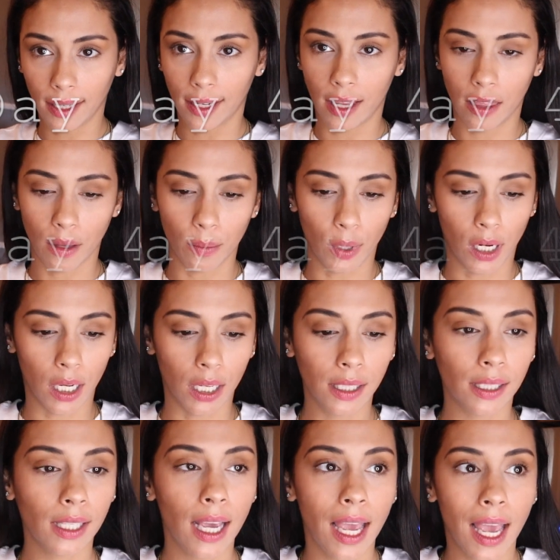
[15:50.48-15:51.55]
cleaning the
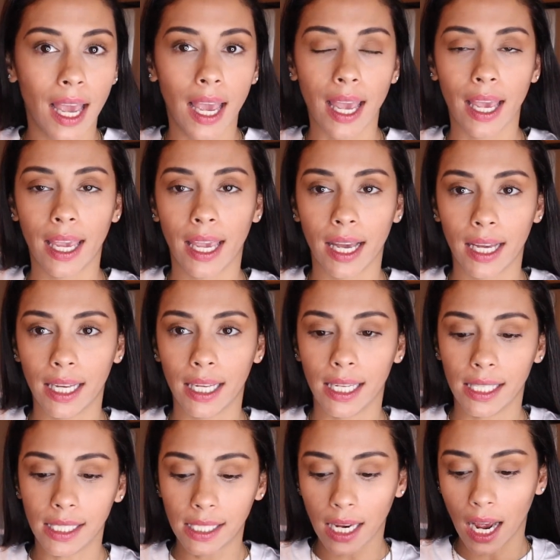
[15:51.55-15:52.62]
moss,
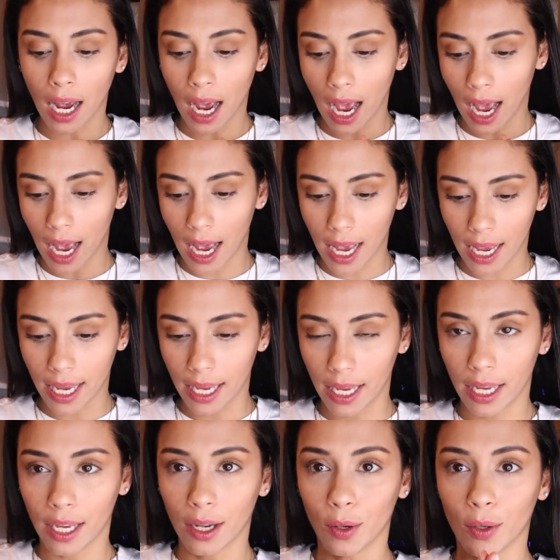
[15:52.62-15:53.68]
and
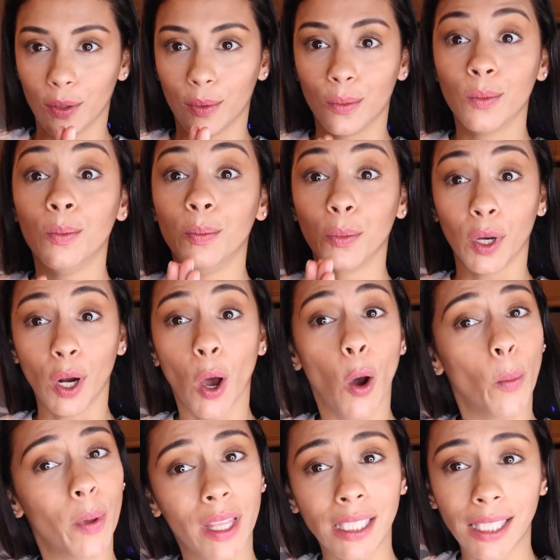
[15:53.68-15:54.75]
I'm gonna
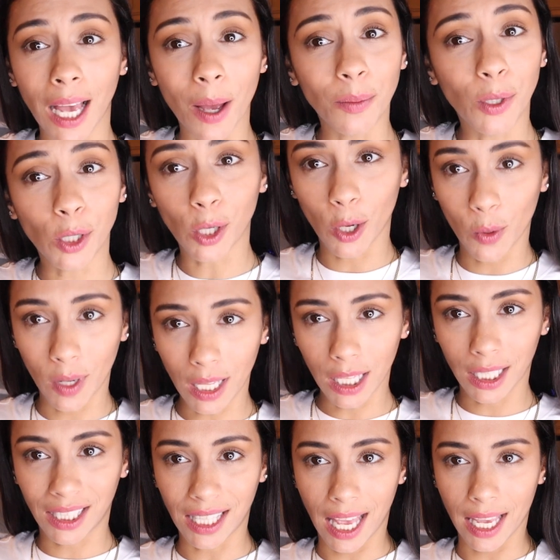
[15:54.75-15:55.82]
open this up to show you what it
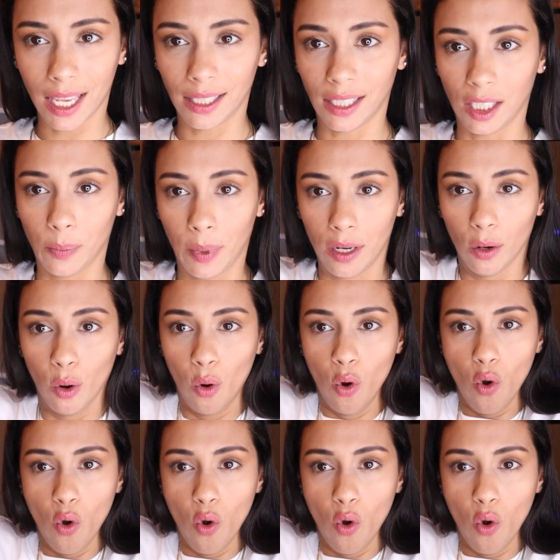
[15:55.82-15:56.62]
looks like because it's been